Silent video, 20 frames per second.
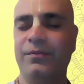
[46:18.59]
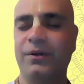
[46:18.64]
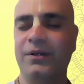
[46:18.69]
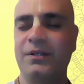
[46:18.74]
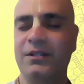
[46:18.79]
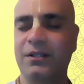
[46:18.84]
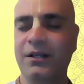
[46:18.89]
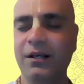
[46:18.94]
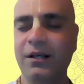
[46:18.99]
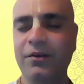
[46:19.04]

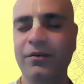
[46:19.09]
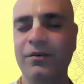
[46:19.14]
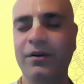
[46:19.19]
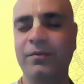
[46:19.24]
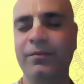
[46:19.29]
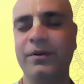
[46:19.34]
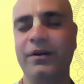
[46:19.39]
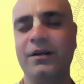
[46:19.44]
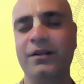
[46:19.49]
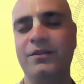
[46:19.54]
but still you
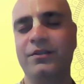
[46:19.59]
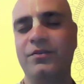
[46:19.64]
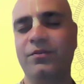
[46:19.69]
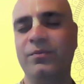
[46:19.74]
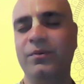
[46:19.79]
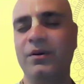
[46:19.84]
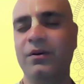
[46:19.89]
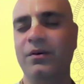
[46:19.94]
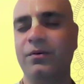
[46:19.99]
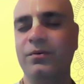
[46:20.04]
will be
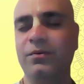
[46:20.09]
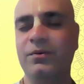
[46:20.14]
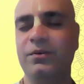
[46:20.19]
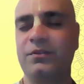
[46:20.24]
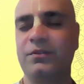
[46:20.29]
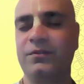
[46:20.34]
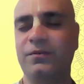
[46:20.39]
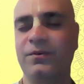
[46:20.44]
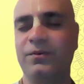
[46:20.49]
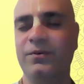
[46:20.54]
consuming
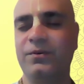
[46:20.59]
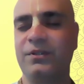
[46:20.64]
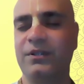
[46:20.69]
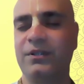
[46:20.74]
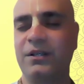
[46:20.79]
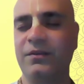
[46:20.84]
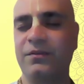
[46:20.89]
roots, fruits,